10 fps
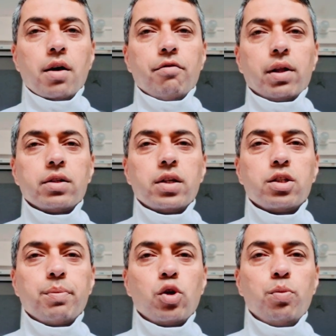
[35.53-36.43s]
Father
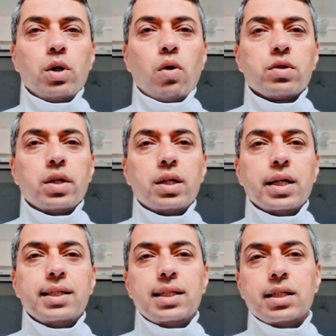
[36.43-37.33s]
says, may you be
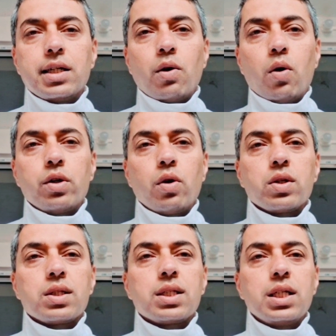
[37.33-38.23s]
constantly seated on your
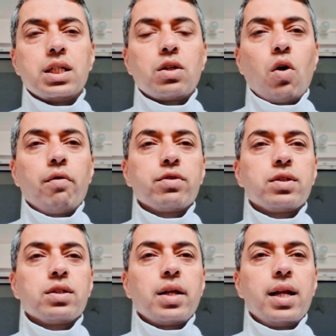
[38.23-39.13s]
seat of
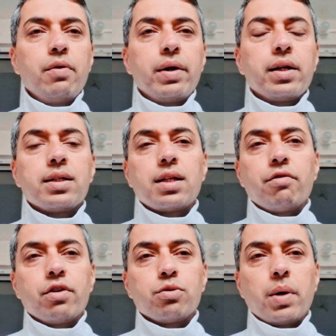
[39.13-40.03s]
elevated
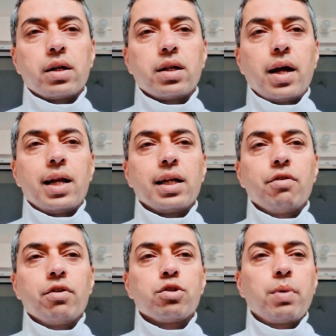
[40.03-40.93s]
self-respect and
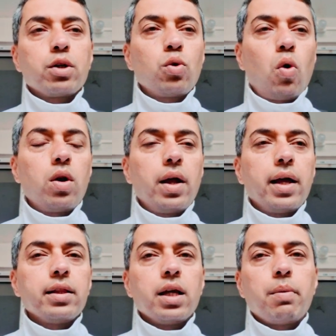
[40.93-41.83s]
give respect to all
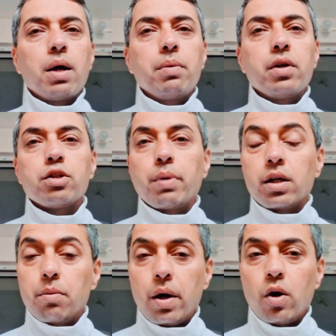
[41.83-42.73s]
and thereby be
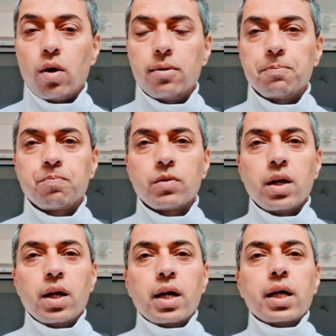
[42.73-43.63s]
respected by all.
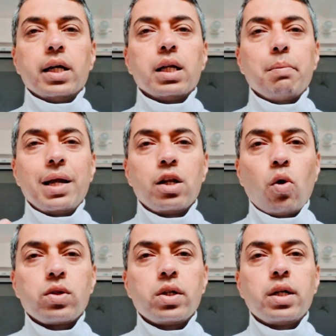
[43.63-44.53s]
Remain
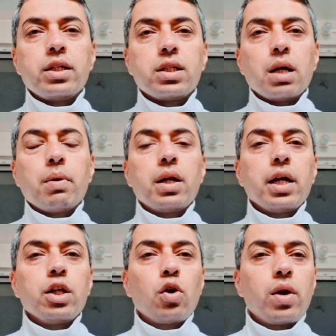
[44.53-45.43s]
constantly stable
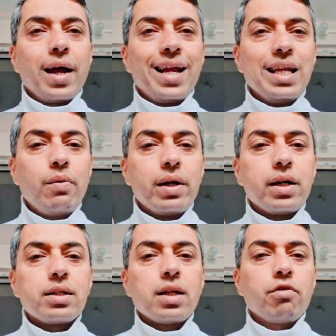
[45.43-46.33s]
in your
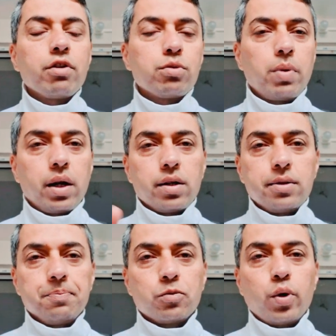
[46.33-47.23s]
elevated self-respect.
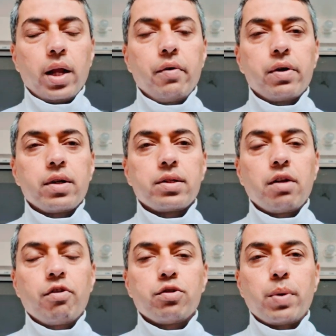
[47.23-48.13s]
So elevated
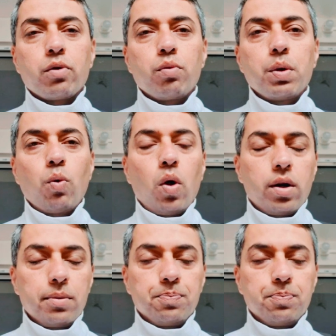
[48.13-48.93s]
self-respect would be what?